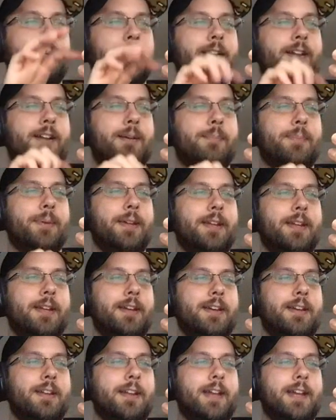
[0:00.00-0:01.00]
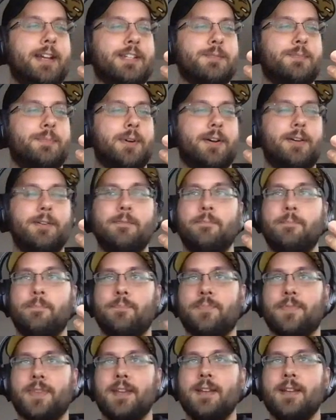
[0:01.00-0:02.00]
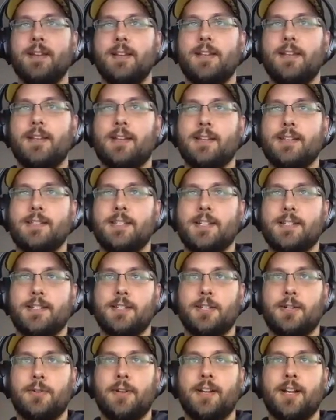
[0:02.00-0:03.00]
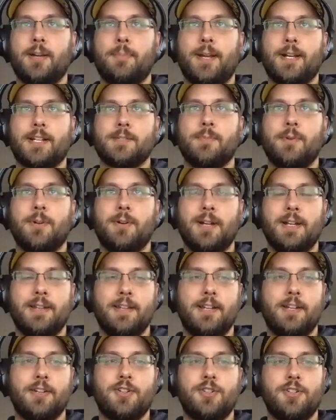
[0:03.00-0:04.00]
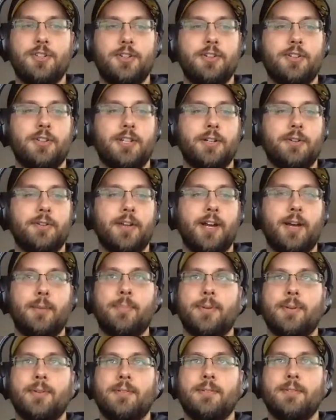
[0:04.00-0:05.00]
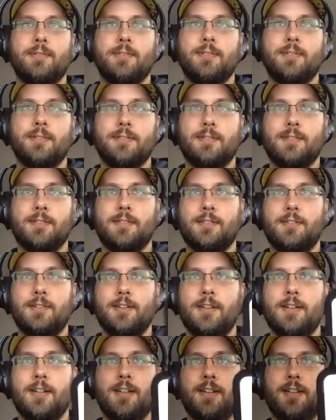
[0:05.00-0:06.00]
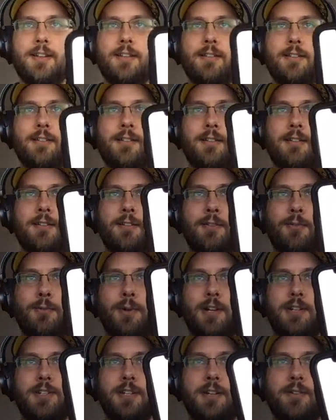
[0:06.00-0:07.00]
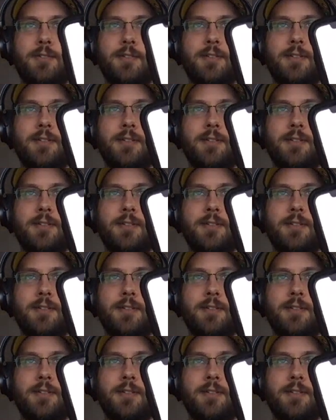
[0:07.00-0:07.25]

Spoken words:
it up in Expo. You can see it's loading up Expo, and then it should load up. Washed out.